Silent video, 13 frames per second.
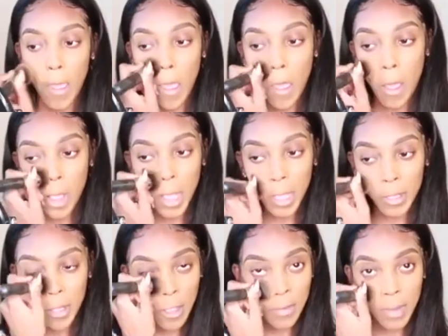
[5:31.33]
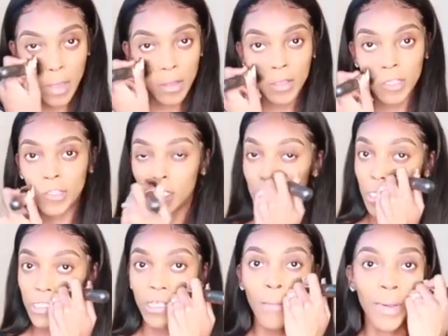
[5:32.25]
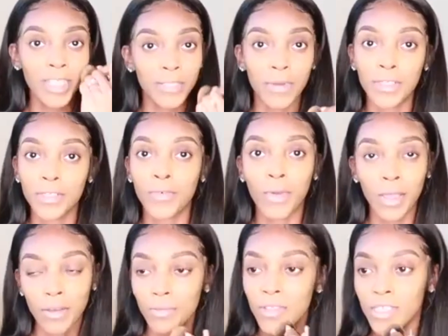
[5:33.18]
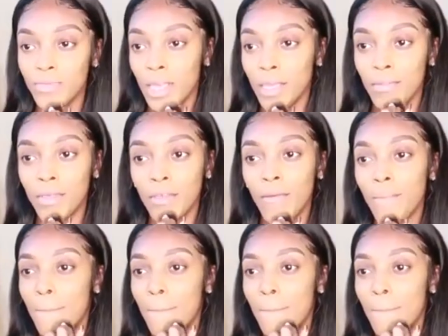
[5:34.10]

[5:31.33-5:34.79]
all I can think about is somebody's about to wake up this baby,